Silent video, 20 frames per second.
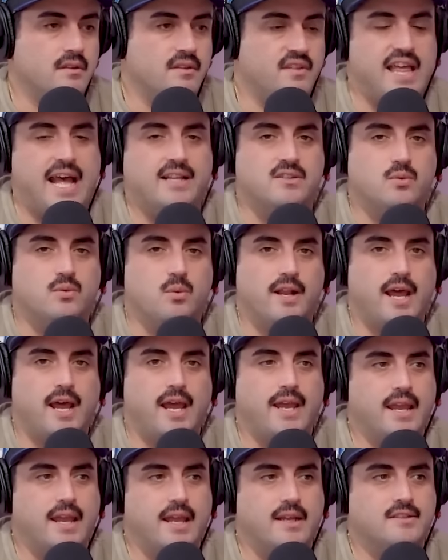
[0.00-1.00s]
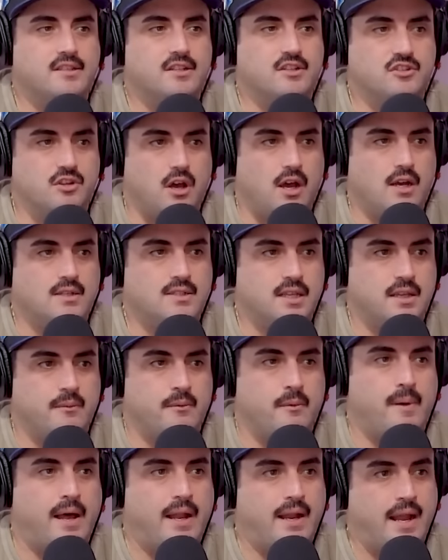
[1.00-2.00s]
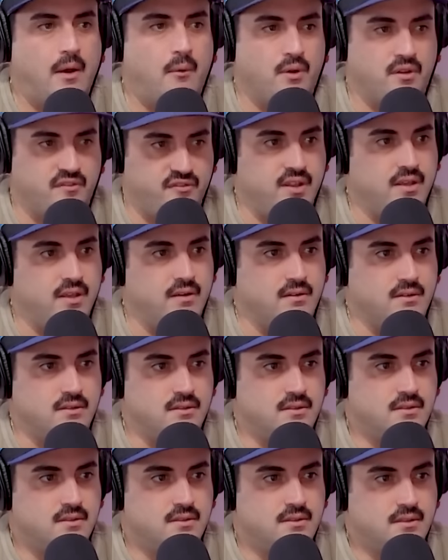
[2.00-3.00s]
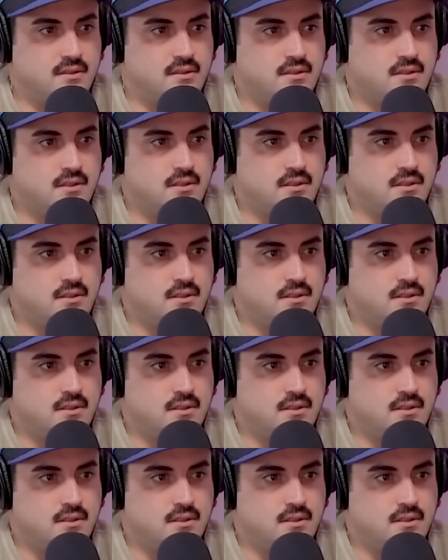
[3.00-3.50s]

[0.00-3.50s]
that's when I get to talk to him about how we feel. Right.